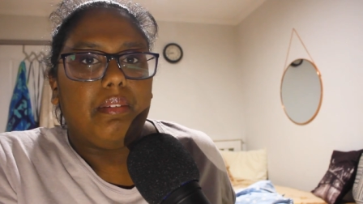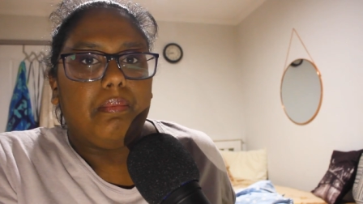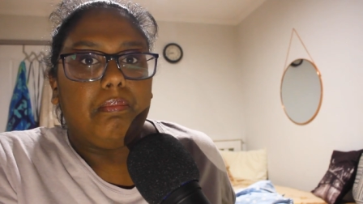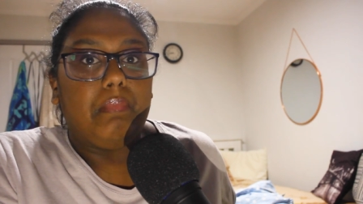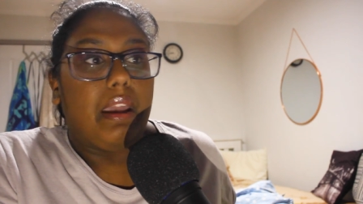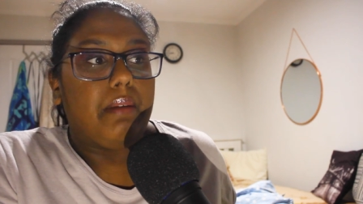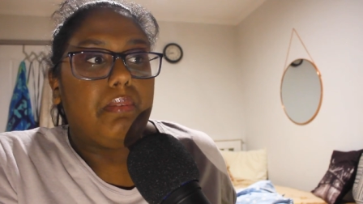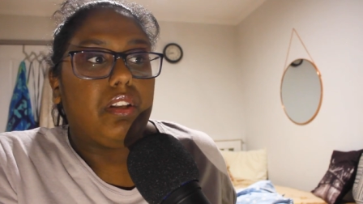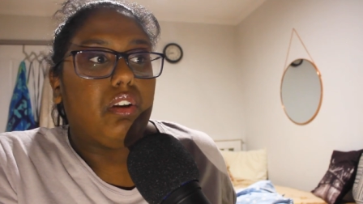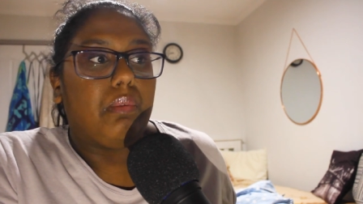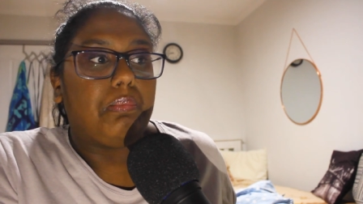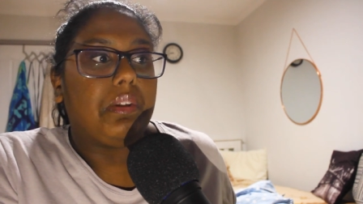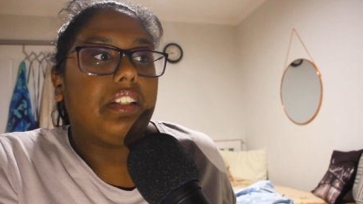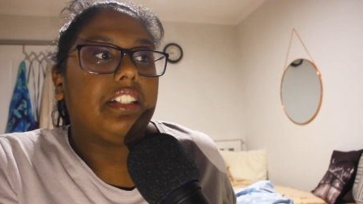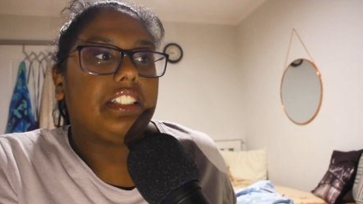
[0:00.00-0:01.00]
maybe
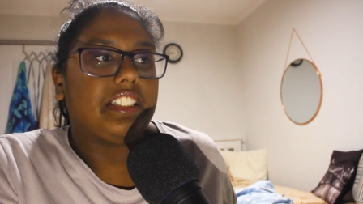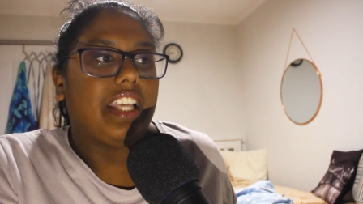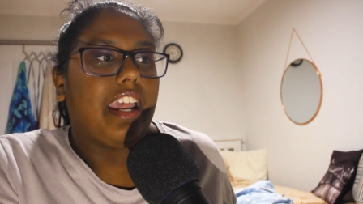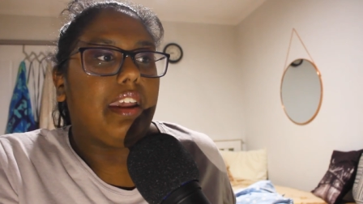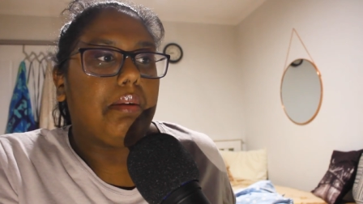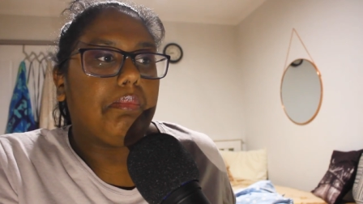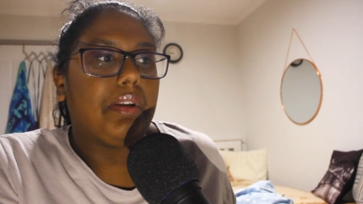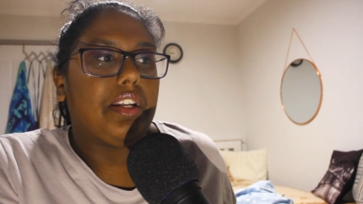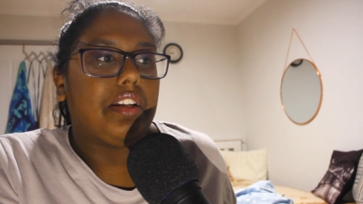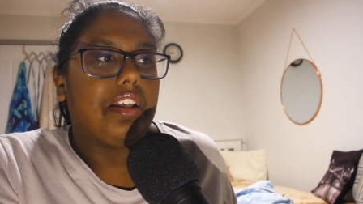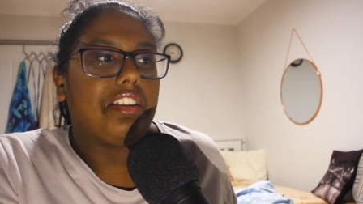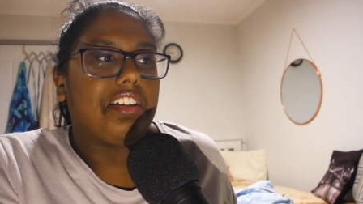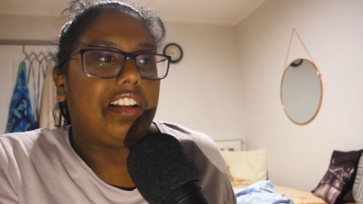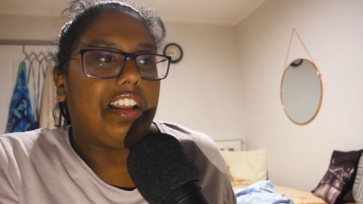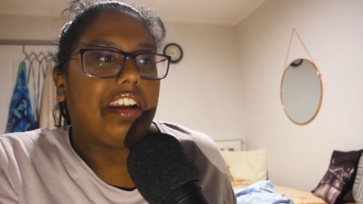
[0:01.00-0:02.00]
not be the same in
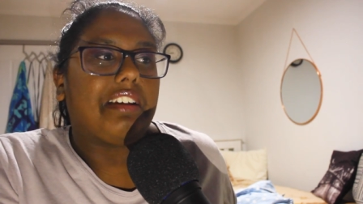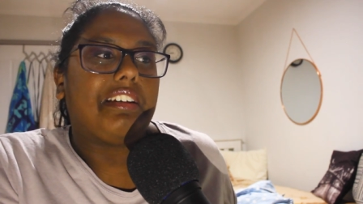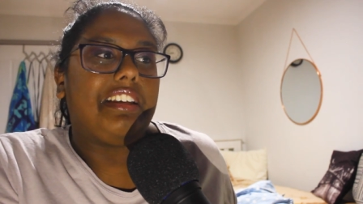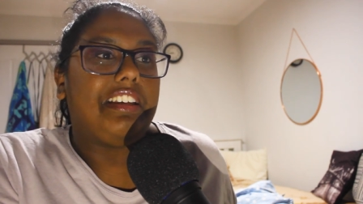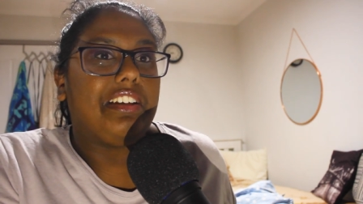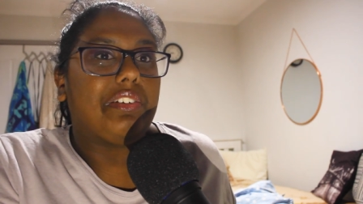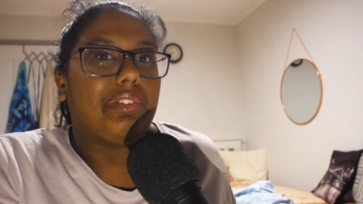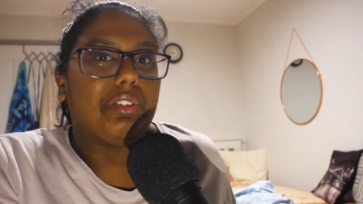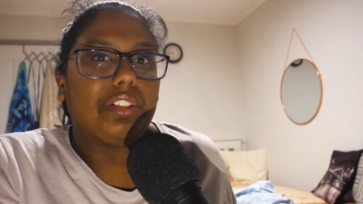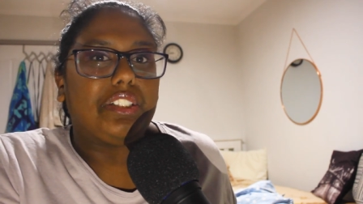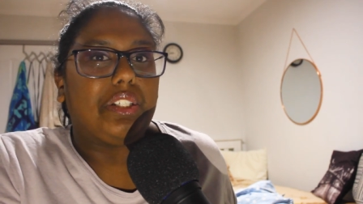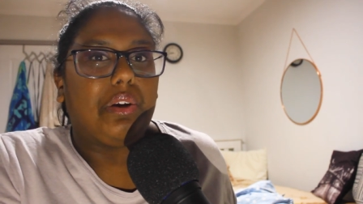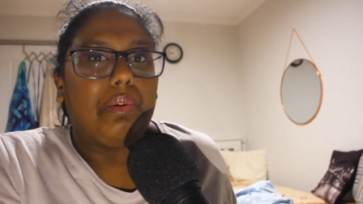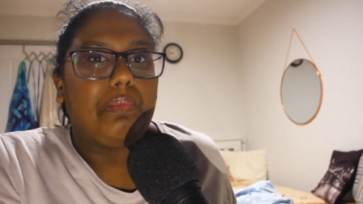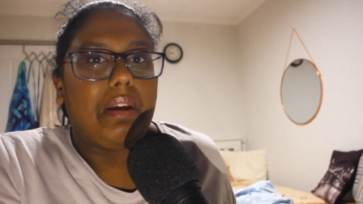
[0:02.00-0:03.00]
another, like, year or
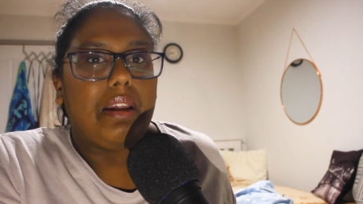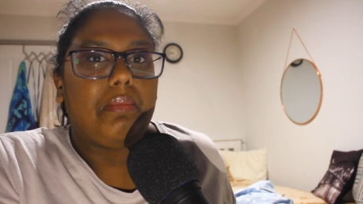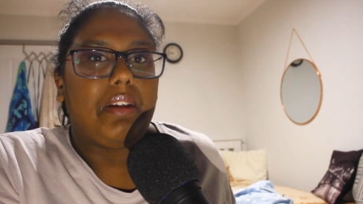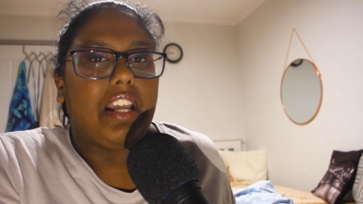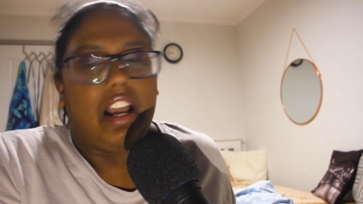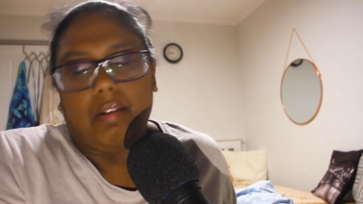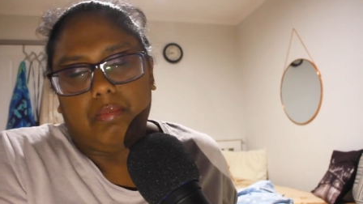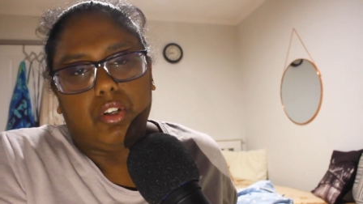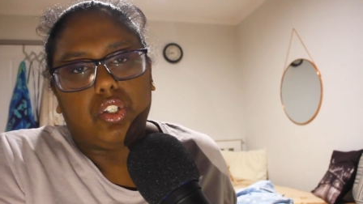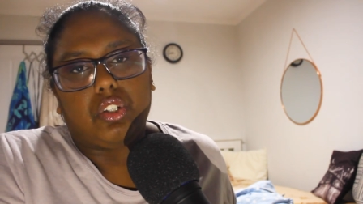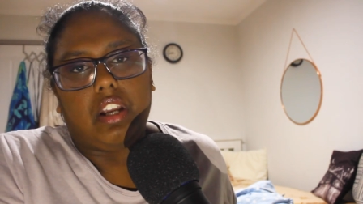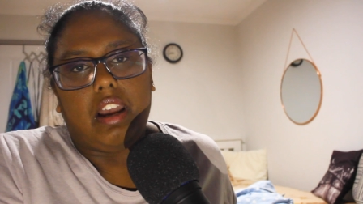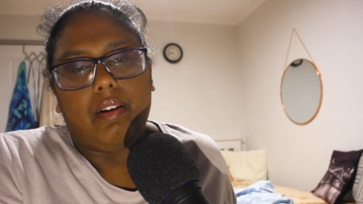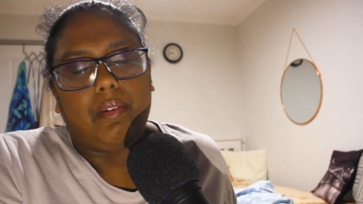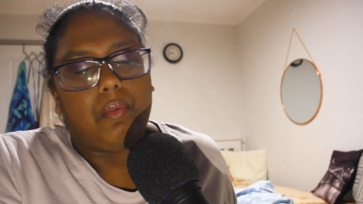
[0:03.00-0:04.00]
so, maybe? I'm not
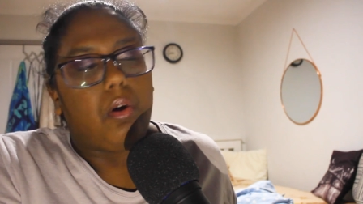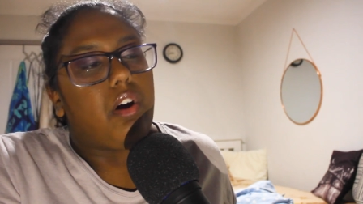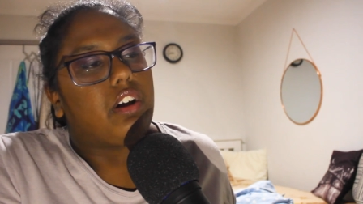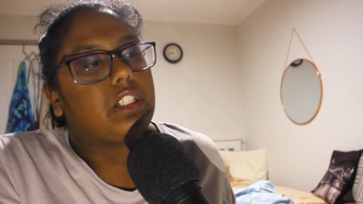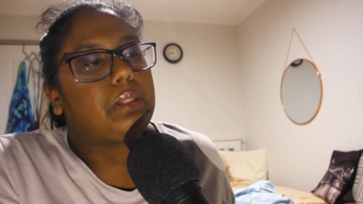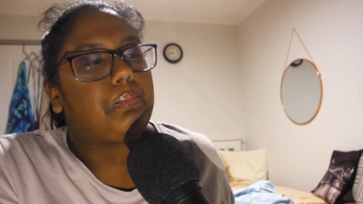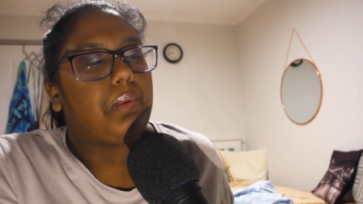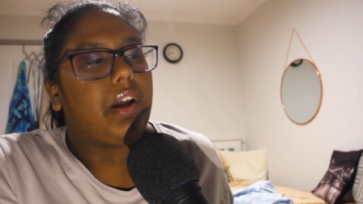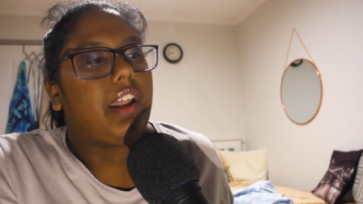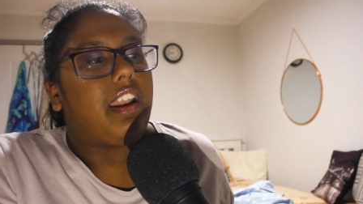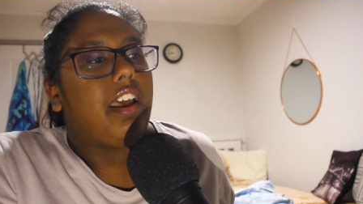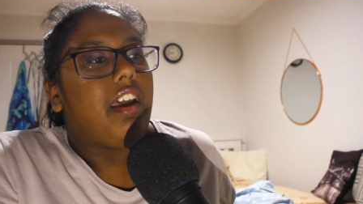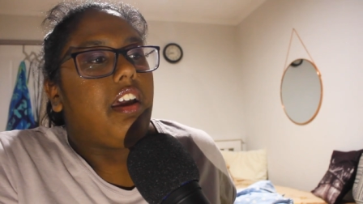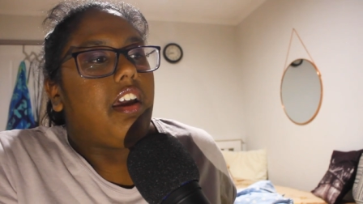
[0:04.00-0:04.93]
sure how it works, but